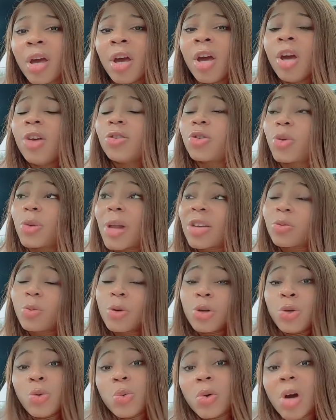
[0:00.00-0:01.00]
so that's
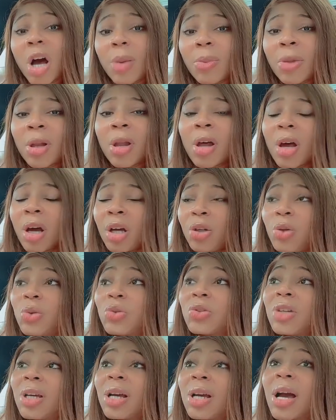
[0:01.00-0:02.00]
where you come along and you
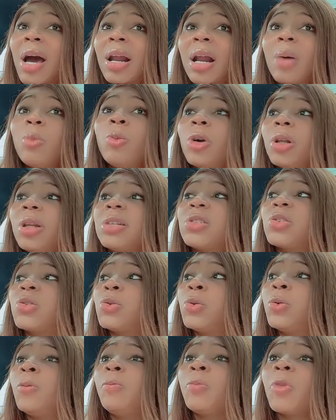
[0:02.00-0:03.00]
say, God, I'm willing
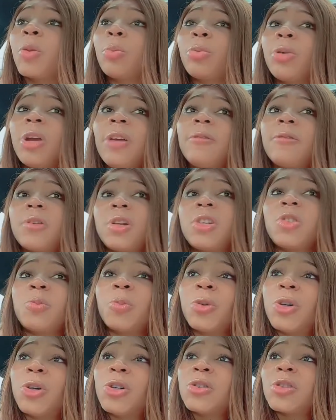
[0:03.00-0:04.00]
to pray for this
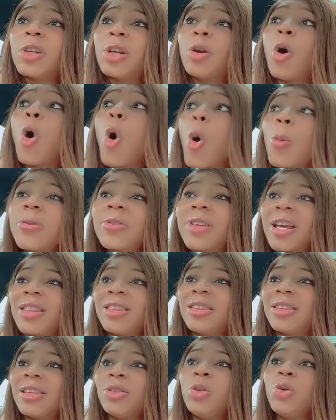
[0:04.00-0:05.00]
person in hopes that
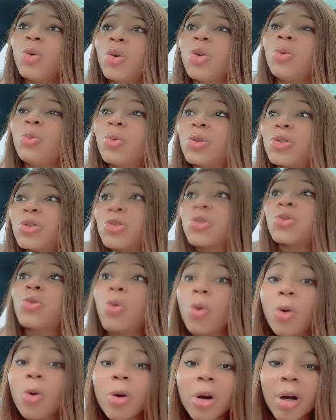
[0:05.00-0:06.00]
you can
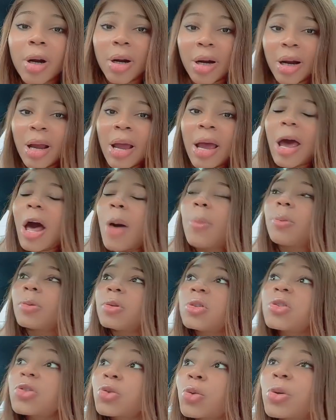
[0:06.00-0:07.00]
restore, help
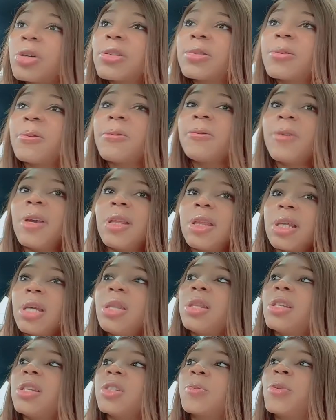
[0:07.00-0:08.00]
restore some faith
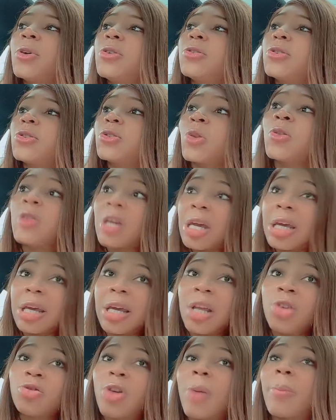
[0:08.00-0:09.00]
in this person so they
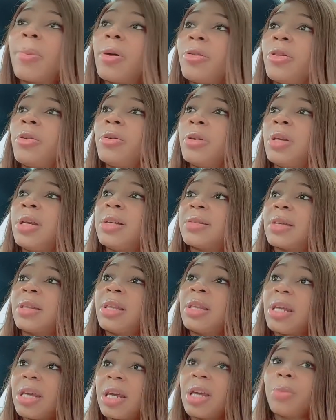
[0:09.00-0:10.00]
can drop on their knees
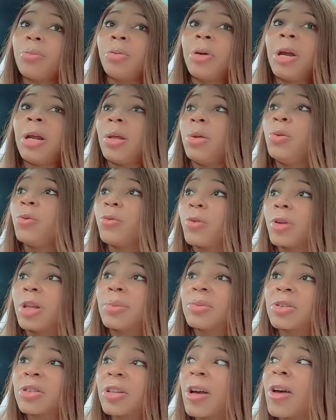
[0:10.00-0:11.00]
and they can pray to you for
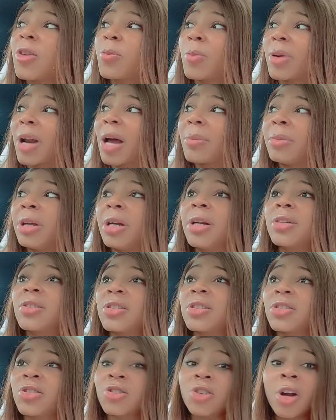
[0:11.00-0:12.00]
themselves. But I'm here
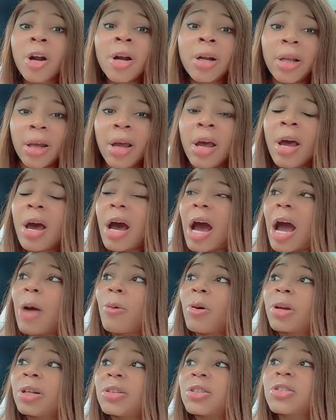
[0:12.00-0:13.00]
to start it. I
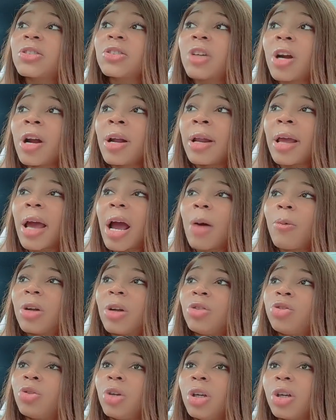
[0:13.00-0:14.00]
want to start it. I
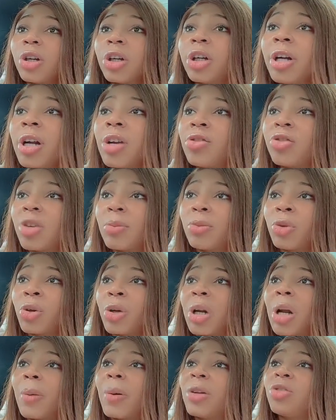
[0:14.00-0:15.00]
want you to encourage them,
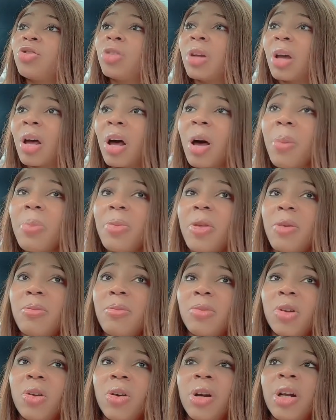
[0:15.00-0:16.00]
Lord. I want you to help
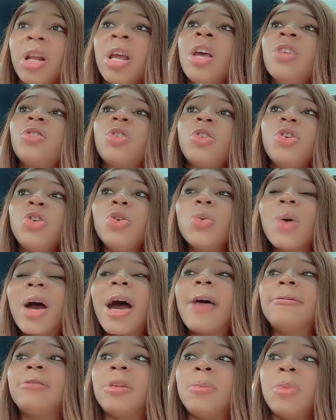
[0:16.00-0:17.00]
them, Lord. So you
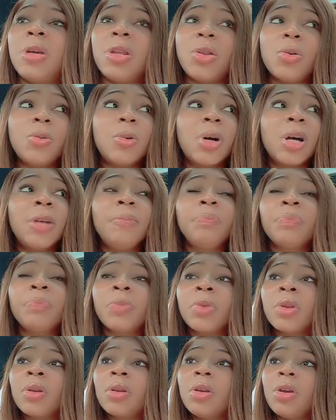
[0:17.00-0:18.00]
have to be the one,
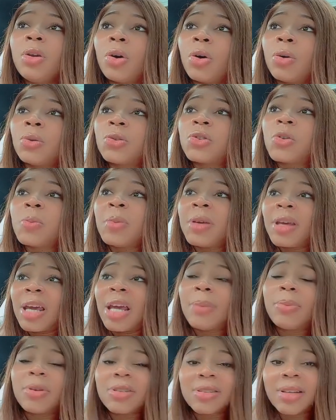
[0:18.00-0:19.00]
you know, to be
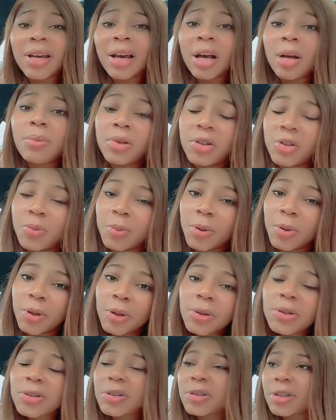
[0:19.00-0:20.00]
able to help this
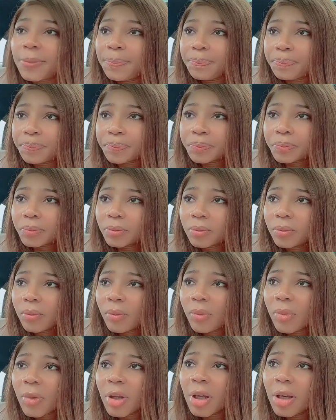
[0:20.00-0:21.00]
person
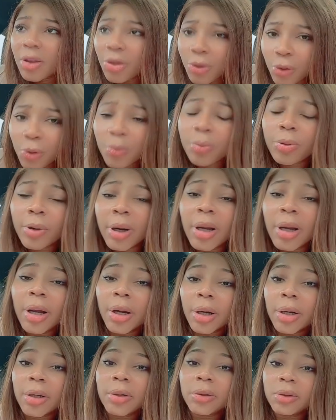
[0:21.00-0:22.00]
through prayer